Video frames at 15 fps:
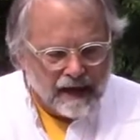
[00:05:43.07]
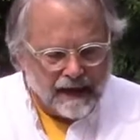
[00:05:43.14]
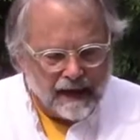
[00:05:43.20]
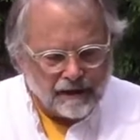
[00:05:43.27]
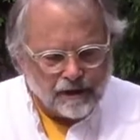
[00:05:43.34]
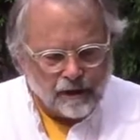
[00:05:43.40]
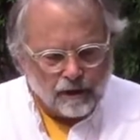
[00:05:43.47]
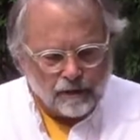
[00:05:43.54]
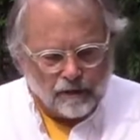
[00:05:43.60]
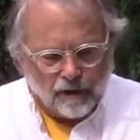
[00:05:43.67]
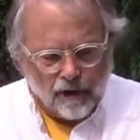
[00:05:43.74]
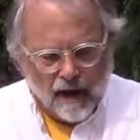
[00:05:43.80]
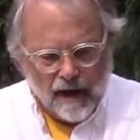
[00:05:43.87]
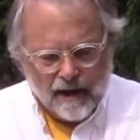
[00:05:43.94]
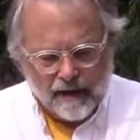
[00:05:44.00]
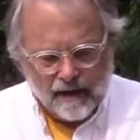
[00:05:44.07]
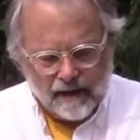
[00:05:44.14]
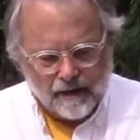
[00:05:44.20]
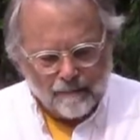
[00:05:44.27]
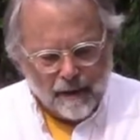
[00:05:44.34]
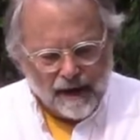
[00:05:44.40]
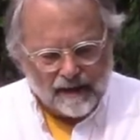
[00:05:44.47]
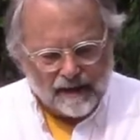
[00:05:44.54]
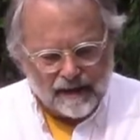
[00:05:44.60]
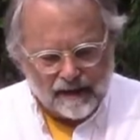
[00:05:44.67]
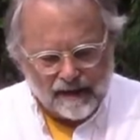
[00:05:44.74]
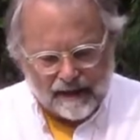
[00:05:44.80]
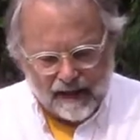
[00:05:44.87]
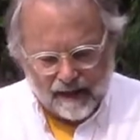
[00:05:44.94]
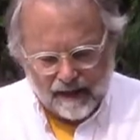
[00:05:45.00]
Getzel tried his best to
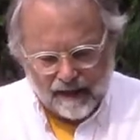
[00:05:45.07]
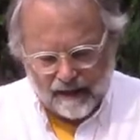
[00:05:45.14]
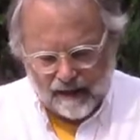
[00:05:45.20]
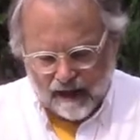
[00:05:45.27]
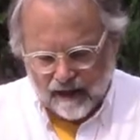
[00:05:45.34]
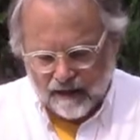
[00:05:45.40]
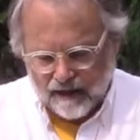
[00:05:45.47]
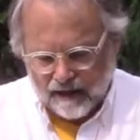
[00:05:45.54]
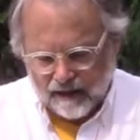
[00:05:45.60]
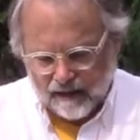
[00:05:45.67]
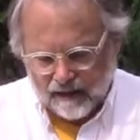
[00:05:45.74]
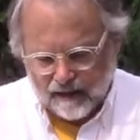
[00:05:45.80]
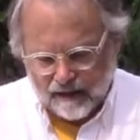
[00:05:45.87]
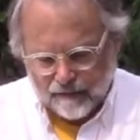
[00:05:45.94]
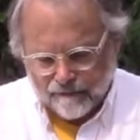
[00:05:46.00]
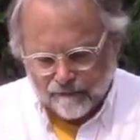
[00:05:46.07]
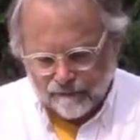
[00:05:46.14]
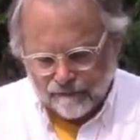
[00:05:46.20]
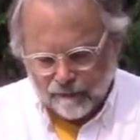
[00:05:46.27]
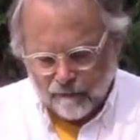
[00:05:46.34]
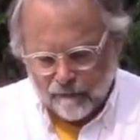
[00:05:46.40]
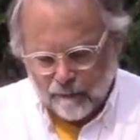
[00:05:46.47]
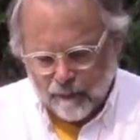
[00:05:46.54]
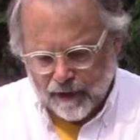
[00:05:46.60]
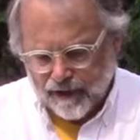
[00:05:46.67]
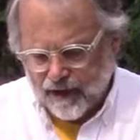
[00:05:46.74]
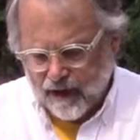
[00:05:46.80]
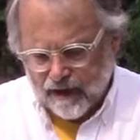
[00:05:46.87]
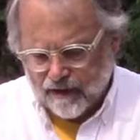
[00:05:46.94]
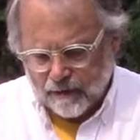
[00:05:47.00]
sell his onions, but
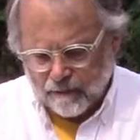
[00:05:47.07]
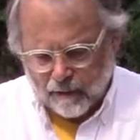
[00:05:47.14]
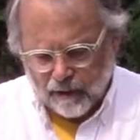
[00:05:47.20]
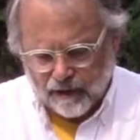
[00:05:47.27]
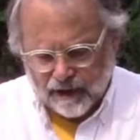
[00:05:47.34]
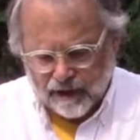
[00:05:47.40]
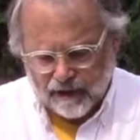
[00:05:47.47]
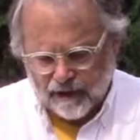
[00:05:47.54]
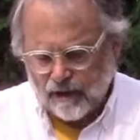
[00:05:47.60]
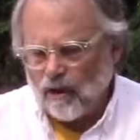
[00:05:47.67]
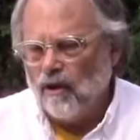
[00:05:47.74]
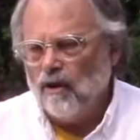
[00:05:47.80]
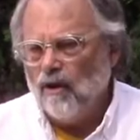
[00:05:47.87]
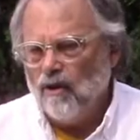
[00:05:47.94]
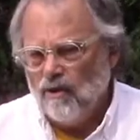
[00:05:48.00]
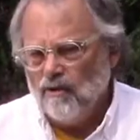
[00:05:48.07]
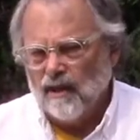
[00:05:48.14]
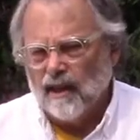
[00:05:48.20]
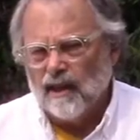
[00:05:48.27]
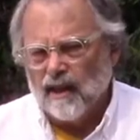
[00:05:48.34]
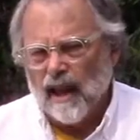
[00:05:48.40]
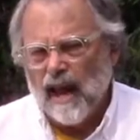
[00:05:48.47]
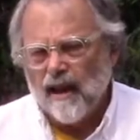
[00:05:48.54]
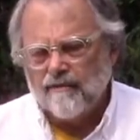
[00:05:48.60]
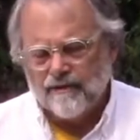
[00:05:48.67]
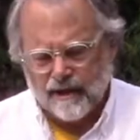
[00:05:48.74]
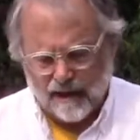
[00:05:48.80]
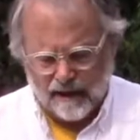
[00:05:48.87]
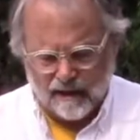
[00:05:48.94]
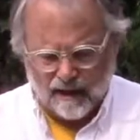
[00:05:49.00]
the other merchants only
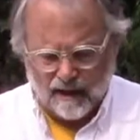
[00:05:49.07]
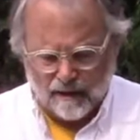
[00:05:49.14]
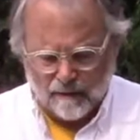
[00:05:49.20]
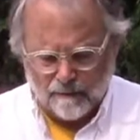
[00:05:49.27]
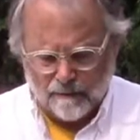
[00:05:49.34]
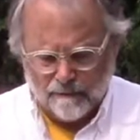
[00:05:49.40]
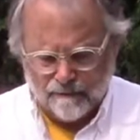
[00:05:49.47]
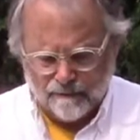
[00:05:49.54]
laughed at him.